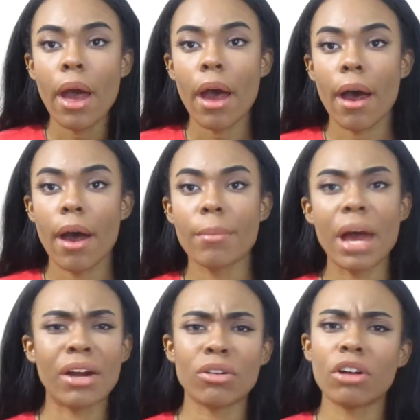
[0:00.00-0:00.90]
I
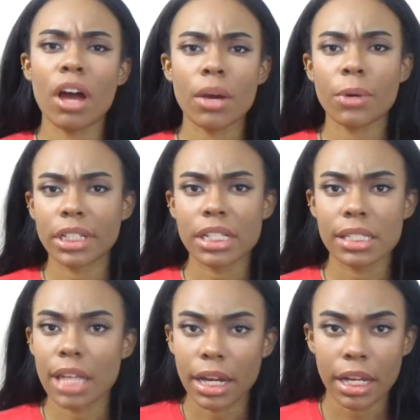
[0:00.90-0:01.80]
don't know how to work the
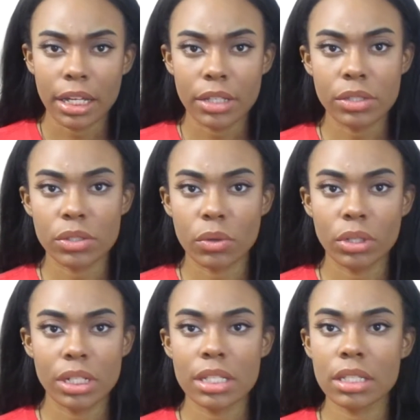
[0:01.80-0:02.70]
settings
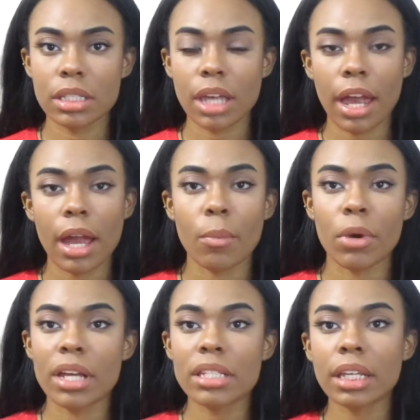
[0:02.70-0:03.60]
on this
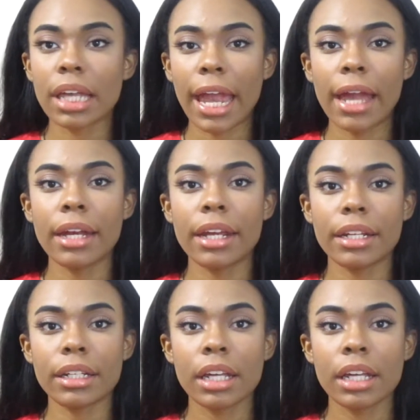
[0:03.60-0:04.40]
camera. That's a Canon.